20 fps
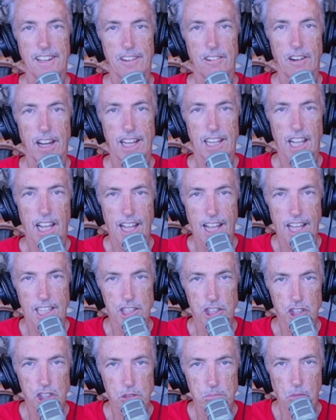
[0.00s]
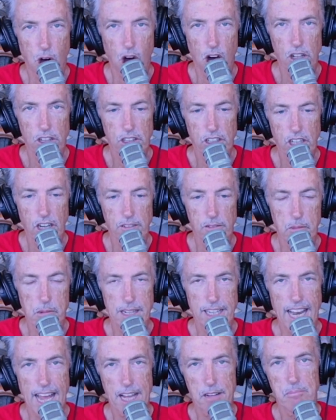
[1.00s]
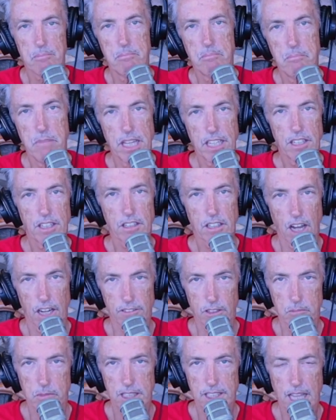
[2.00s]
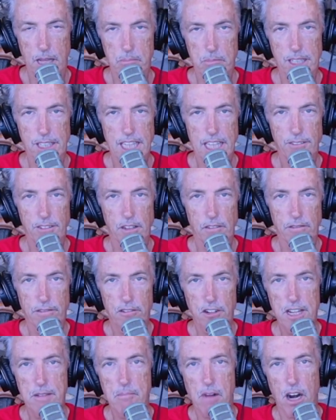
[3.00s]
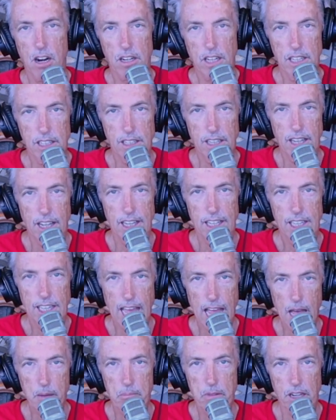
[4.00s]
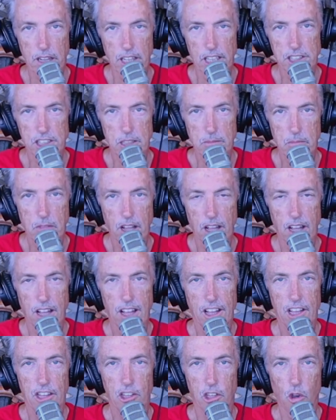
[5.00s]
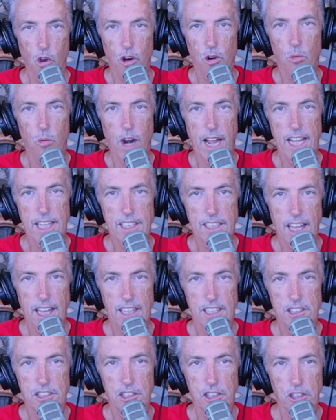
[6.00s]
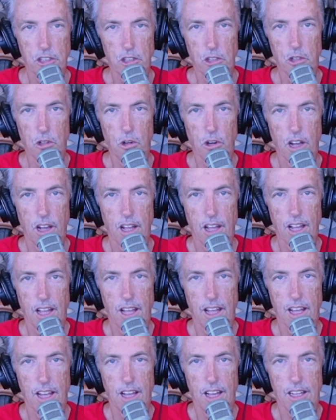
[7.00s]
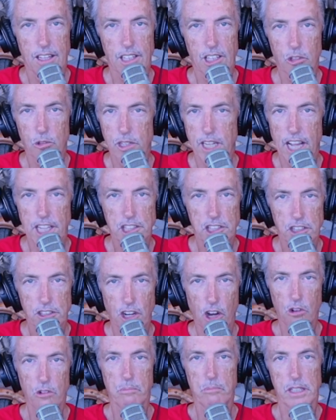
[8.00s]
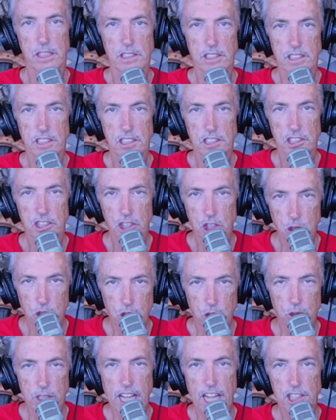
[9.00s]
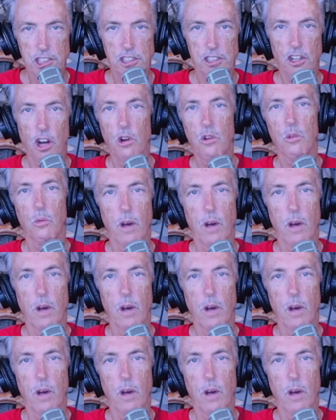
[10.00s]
right? Smaller government, not bigger government. They believe in free market capitalism, your right to create your own businesses, to create your own